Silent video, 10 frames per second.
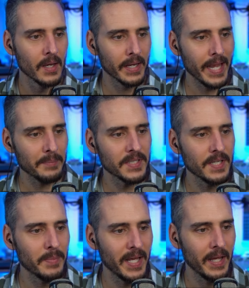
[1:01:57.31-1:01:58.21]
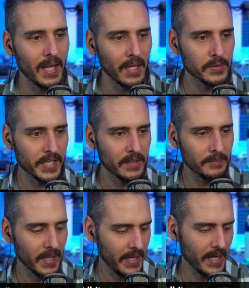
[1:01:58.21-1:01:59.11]
Captain Tidbit, hello Tim.
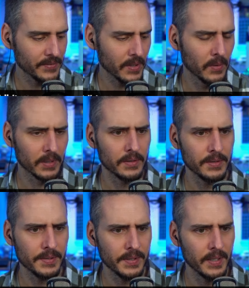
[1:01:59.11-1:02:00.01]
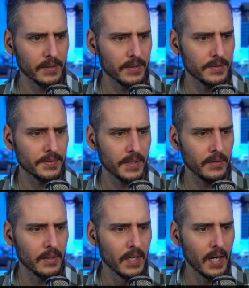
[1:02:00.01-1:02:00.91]
Hey, how's it going? Good to see you. Good to see
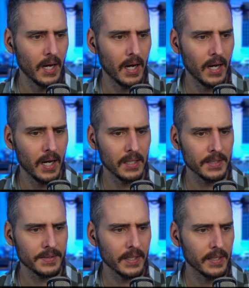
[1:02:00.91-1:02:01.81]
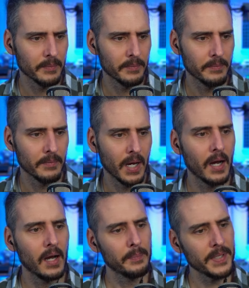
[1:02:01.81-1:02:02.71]
you. let's see.
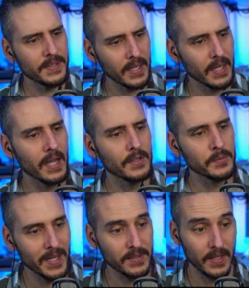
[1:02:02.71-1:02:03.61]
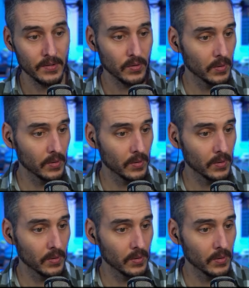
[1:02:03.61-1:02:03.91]
Uh, Piece of Geek, I use MeshCentral